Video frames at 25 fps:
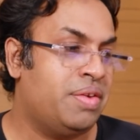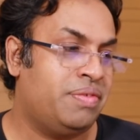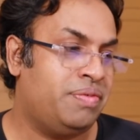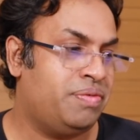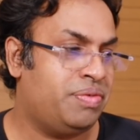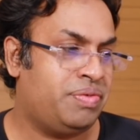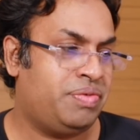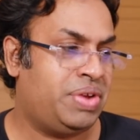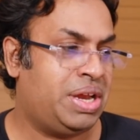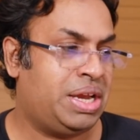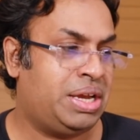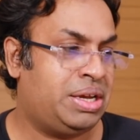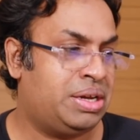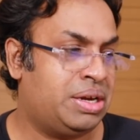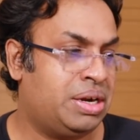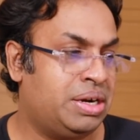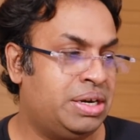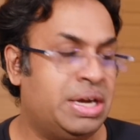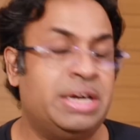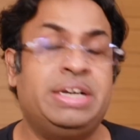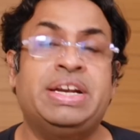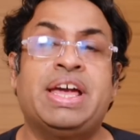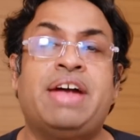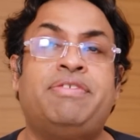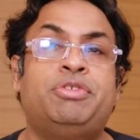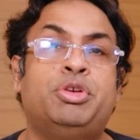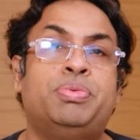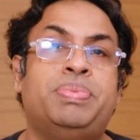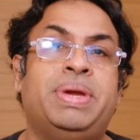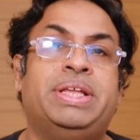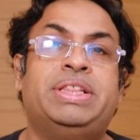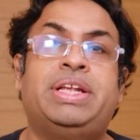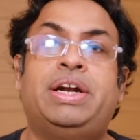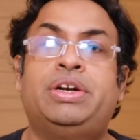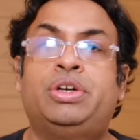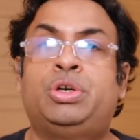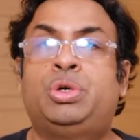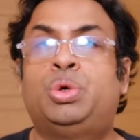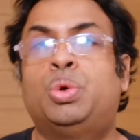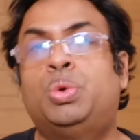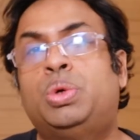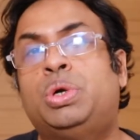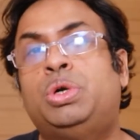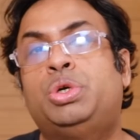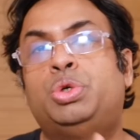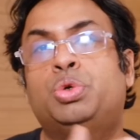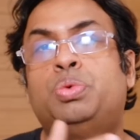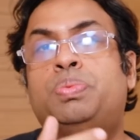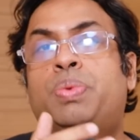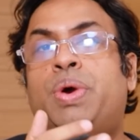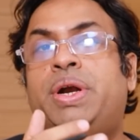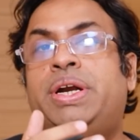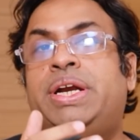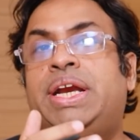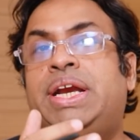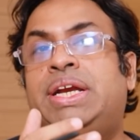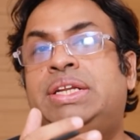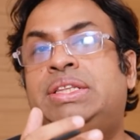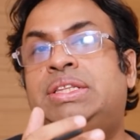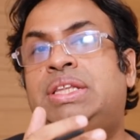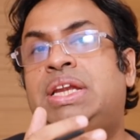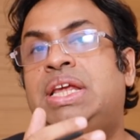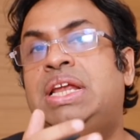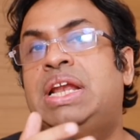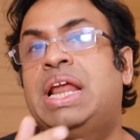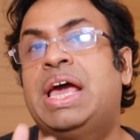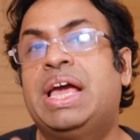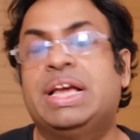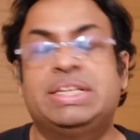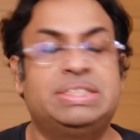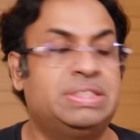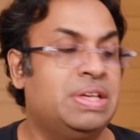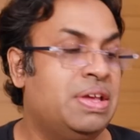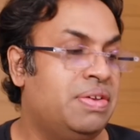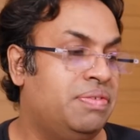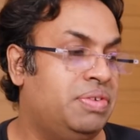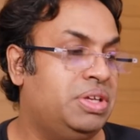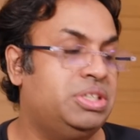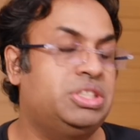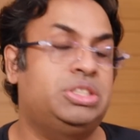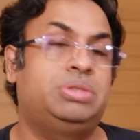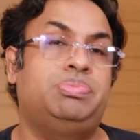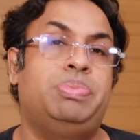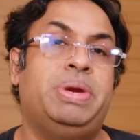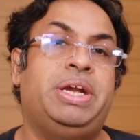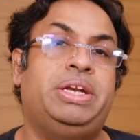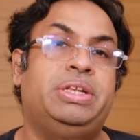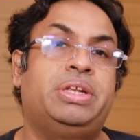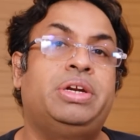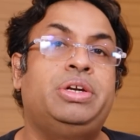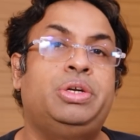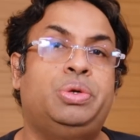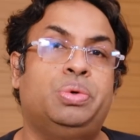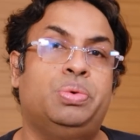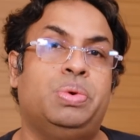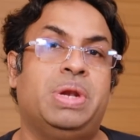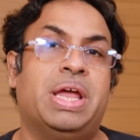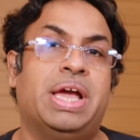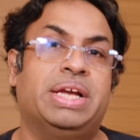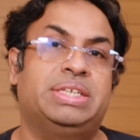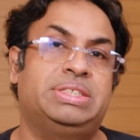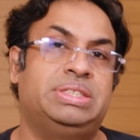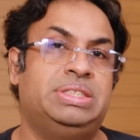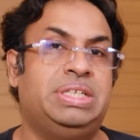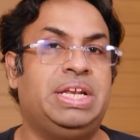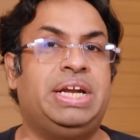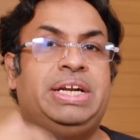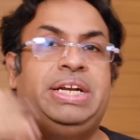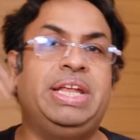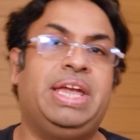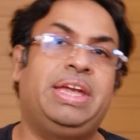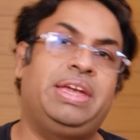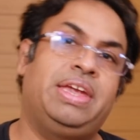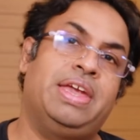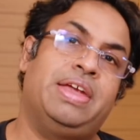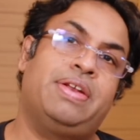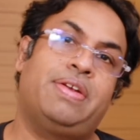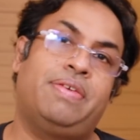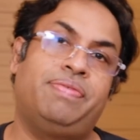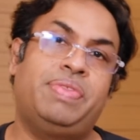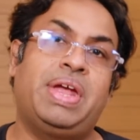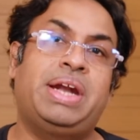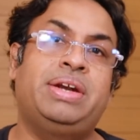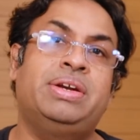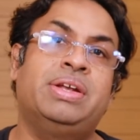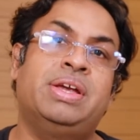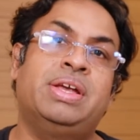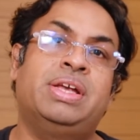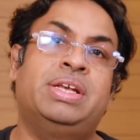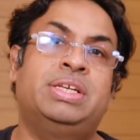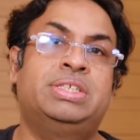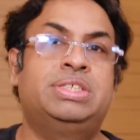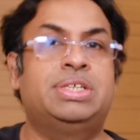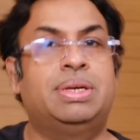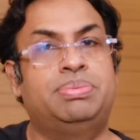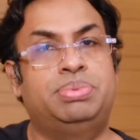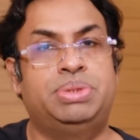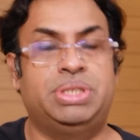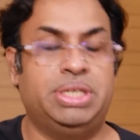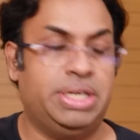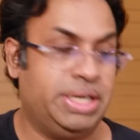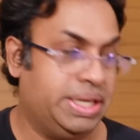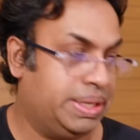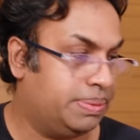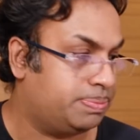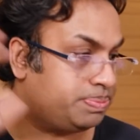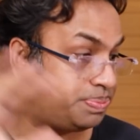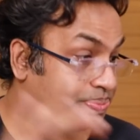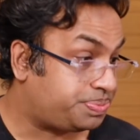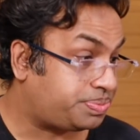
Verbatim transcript: we didn't have to pay that total 2.83 lakhs we just paid the 2 lakhs they take care of that subsidy